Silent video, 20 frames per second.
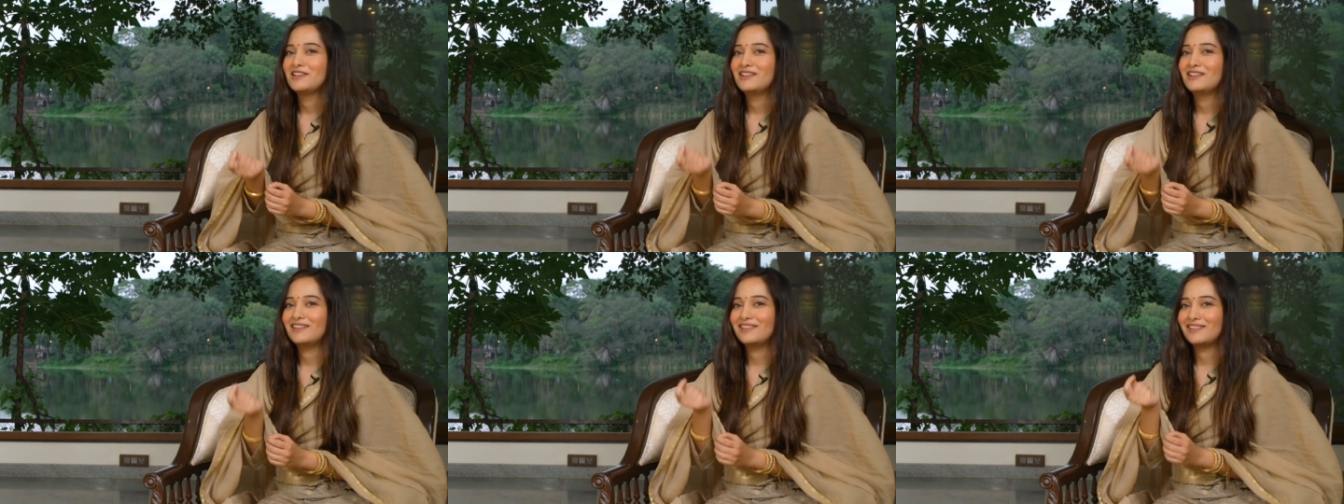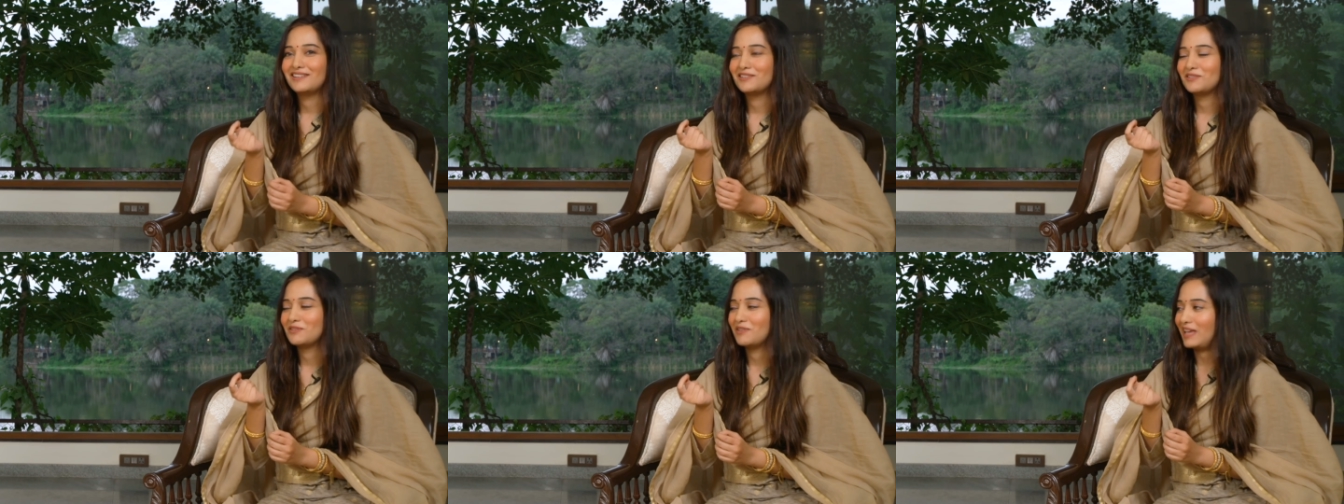
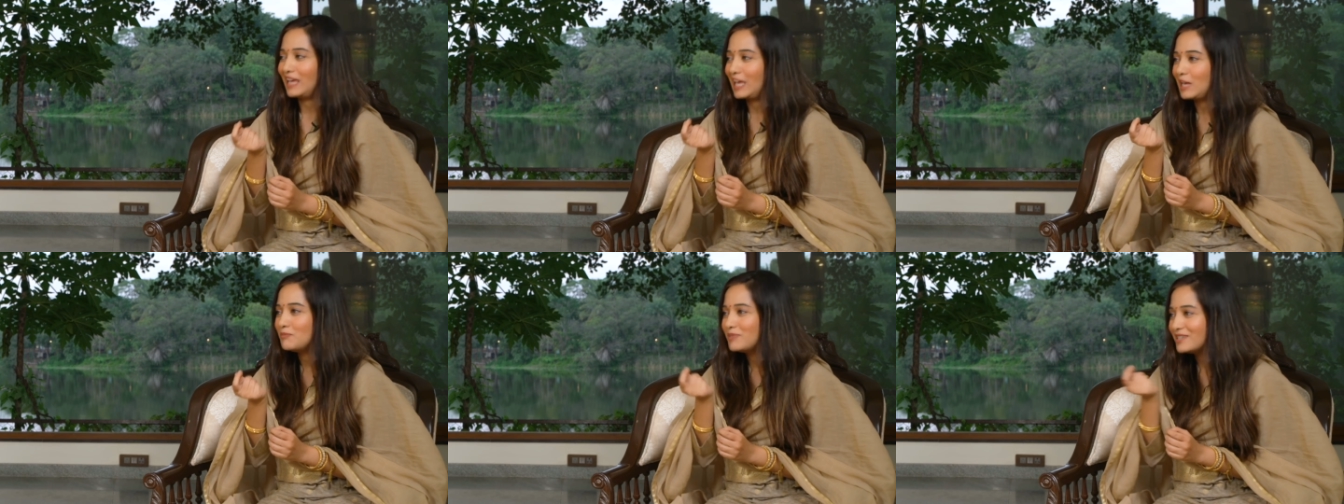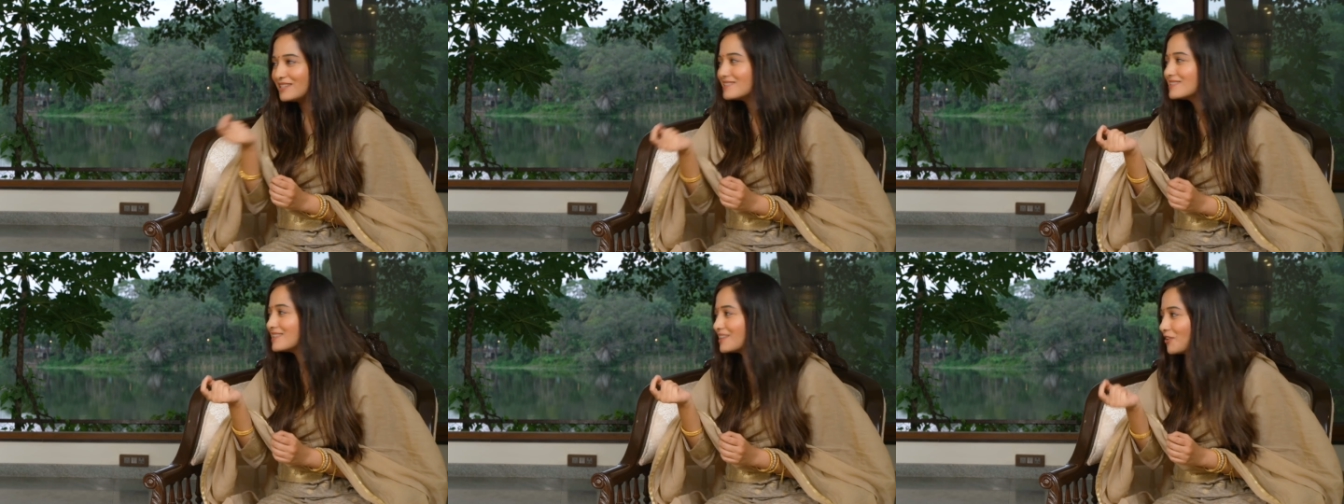uh,
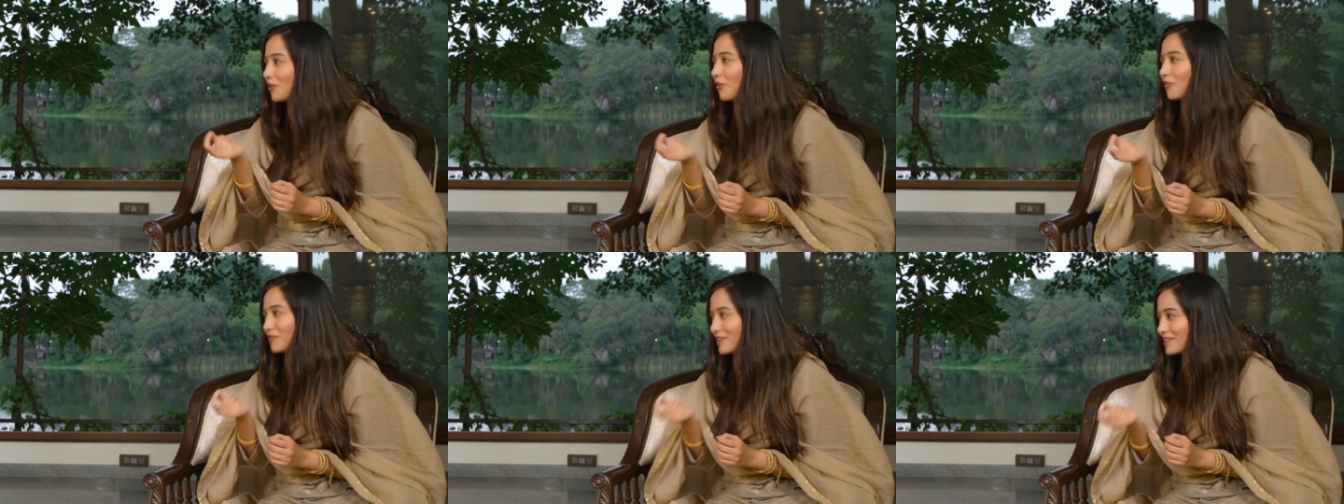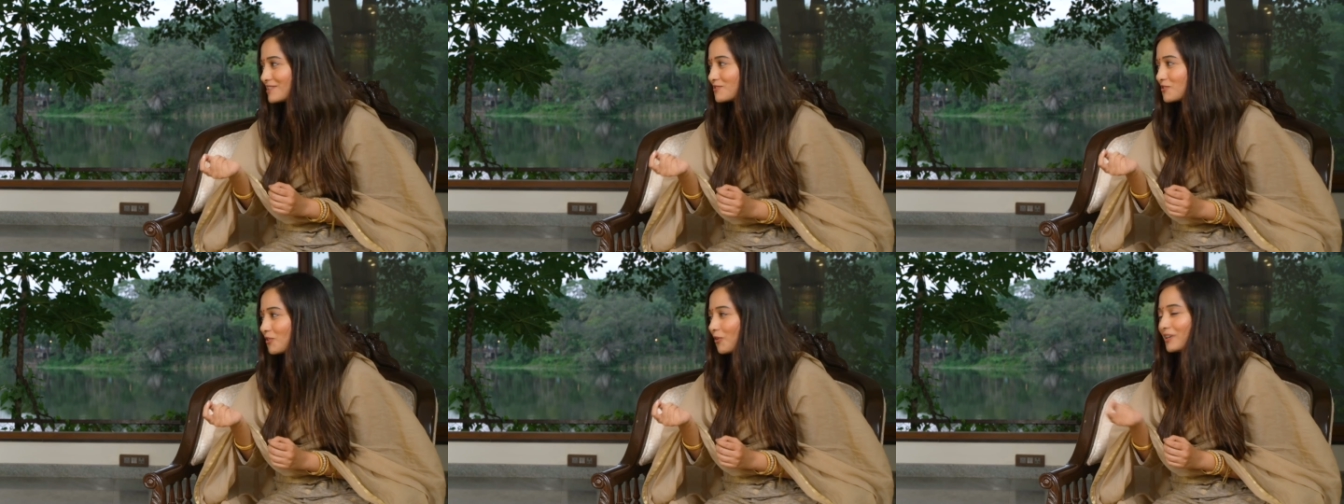ABC of
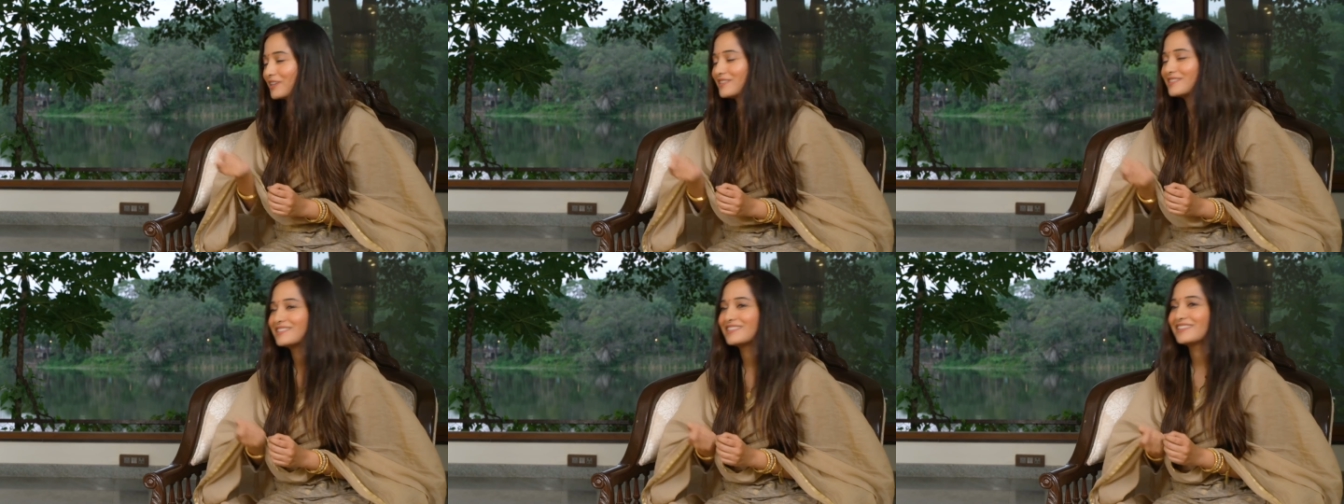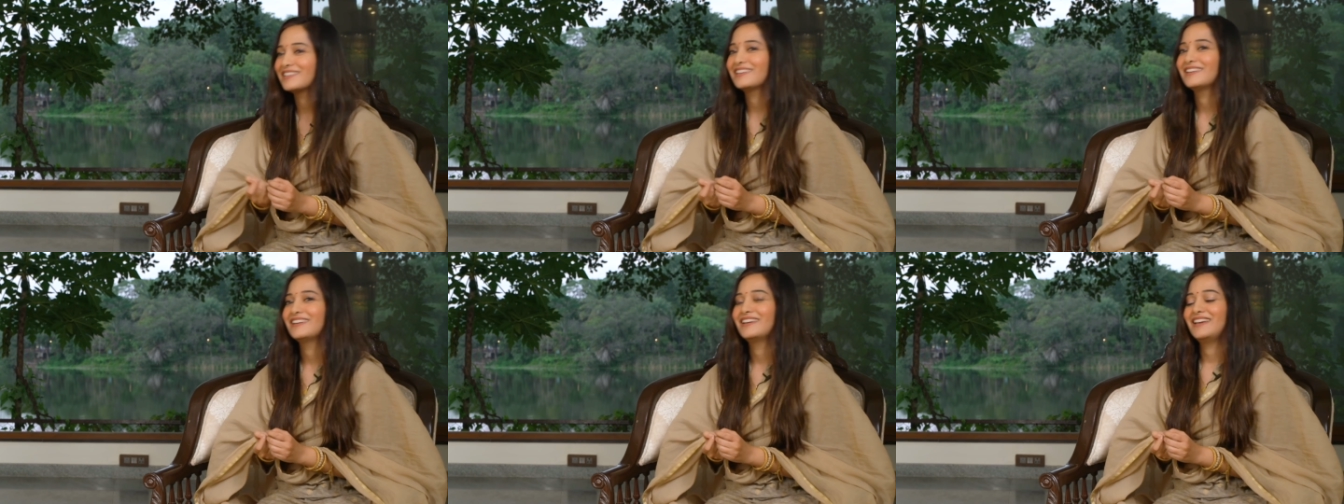
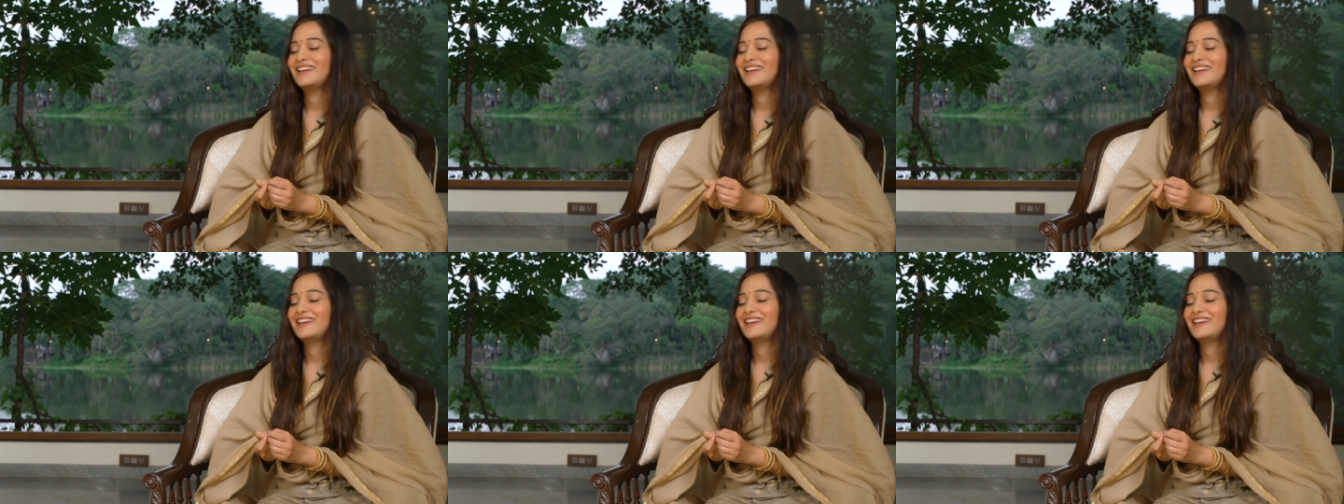astrology.